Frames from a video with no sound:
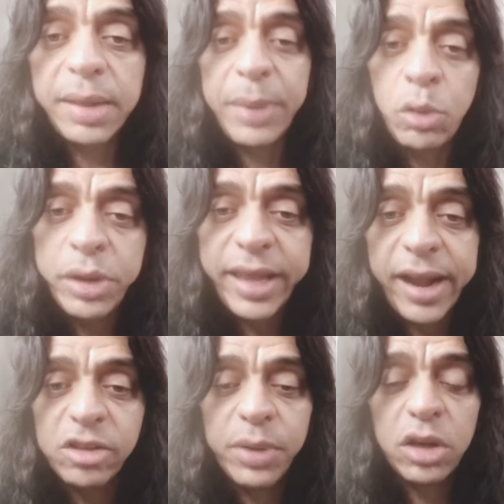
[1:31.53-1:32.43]
But who
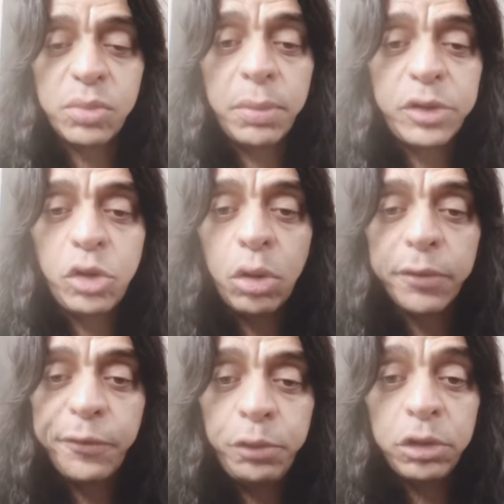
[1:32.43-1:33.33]
cares? Because when moment you go
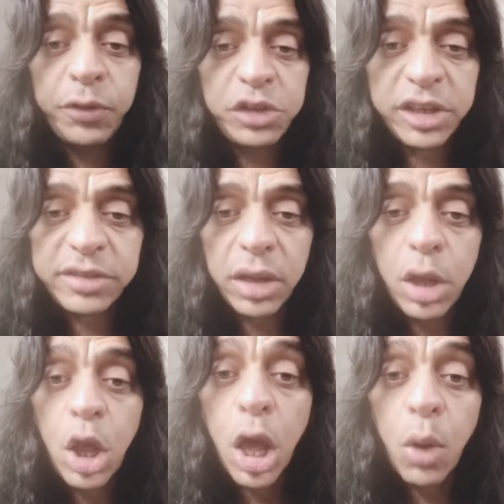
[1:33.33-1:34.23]
on fruits for just
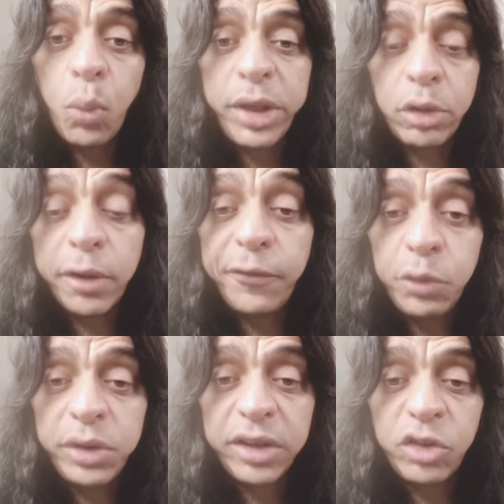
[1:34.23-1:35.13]
a week or a
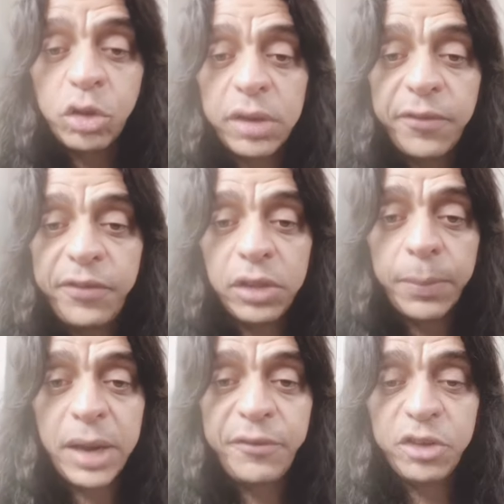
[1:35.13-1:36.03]
few days, you're gonna feel the
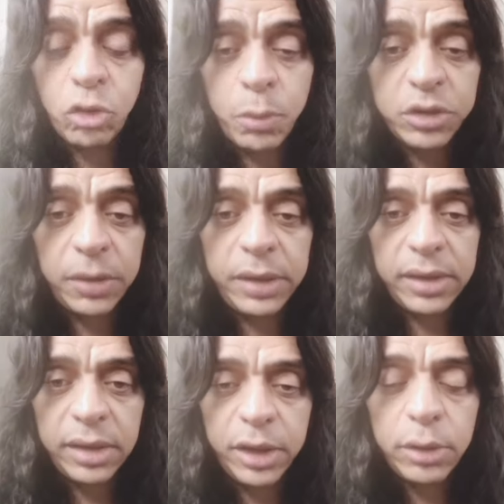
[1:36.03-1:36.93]
benefits almost
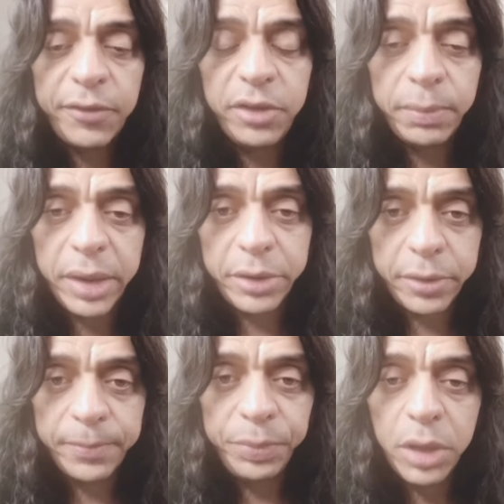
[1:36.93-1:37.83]
immediately. You're gonna feel better.
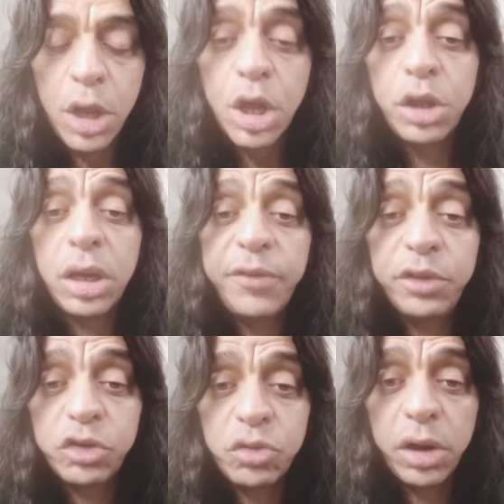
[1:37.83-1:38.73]
You're gonna
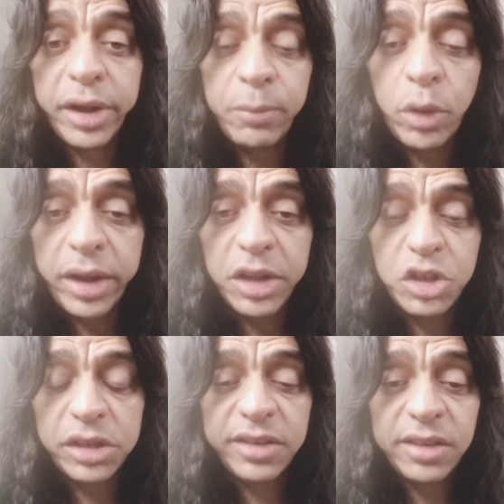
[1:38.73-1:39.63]
feel stronger, more
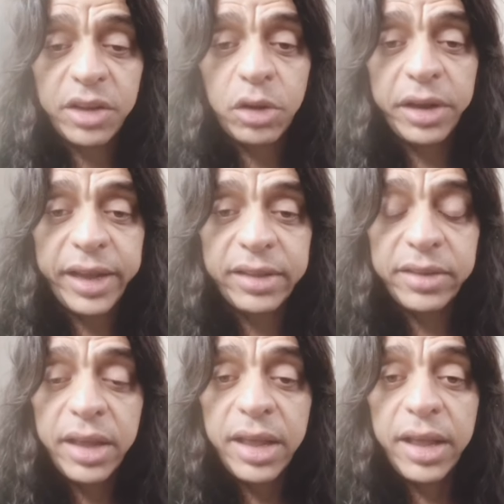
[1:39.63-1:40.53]
energy. The cells are gonna get
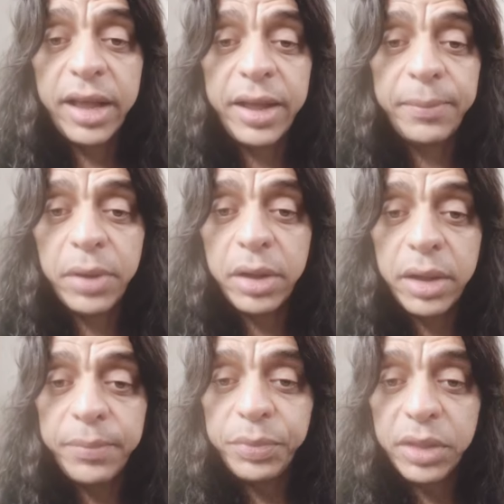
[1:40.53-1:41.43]
um,
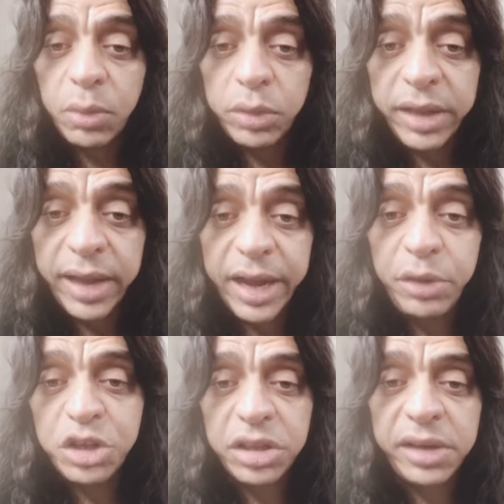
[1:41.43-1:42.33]
the
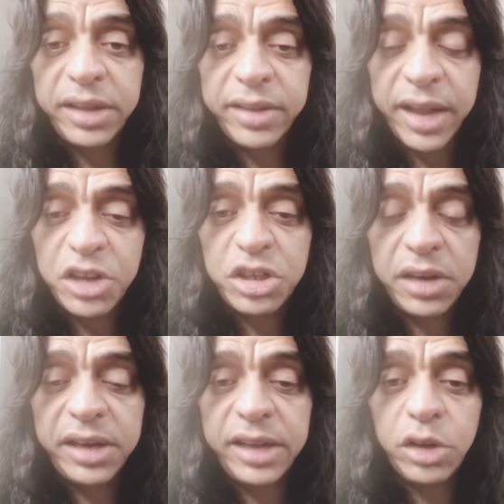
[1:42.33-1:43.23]
hydration they need, the energy they
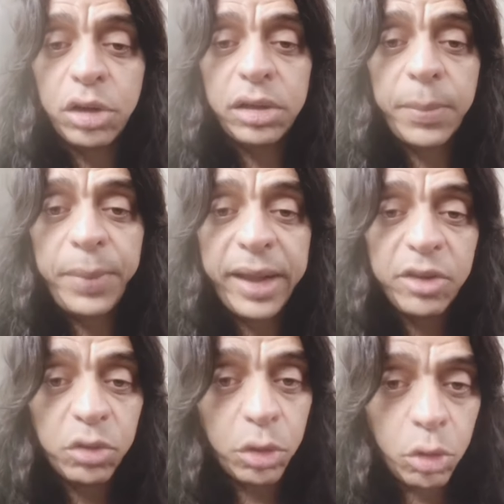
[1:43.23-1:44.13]
need. You, the pain
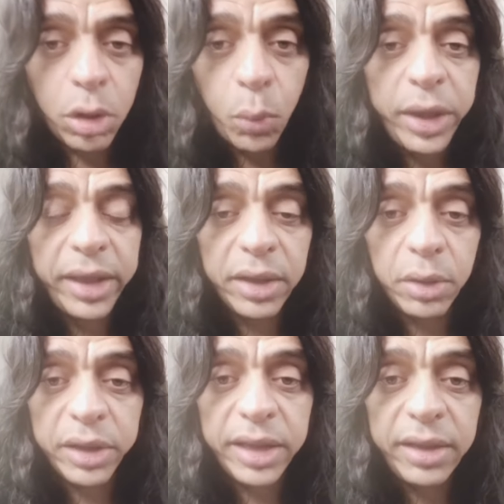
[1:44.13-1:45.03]
is gonna go away,
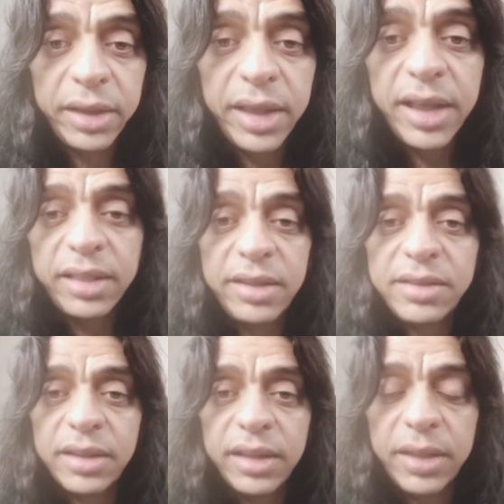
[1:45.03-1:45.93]
okay?
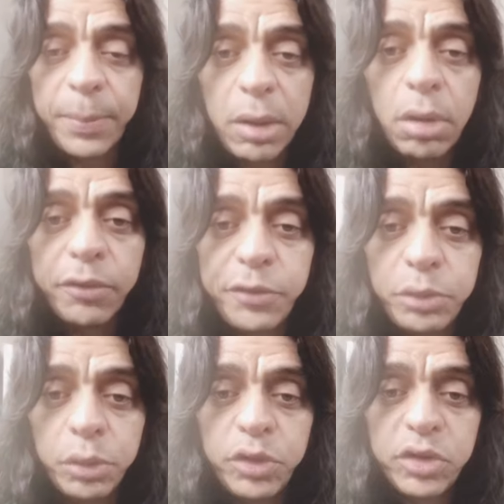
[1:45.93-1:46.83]
This is the power of
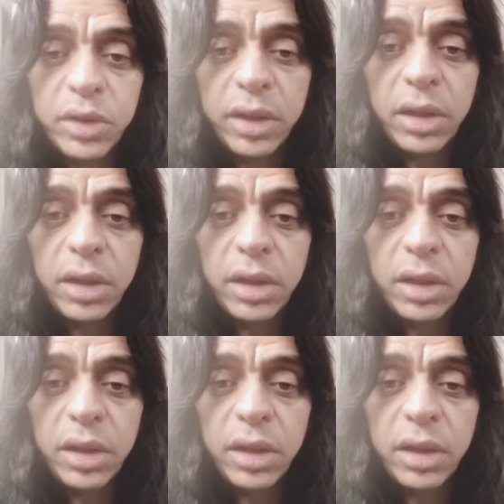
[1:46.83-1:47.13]
fruits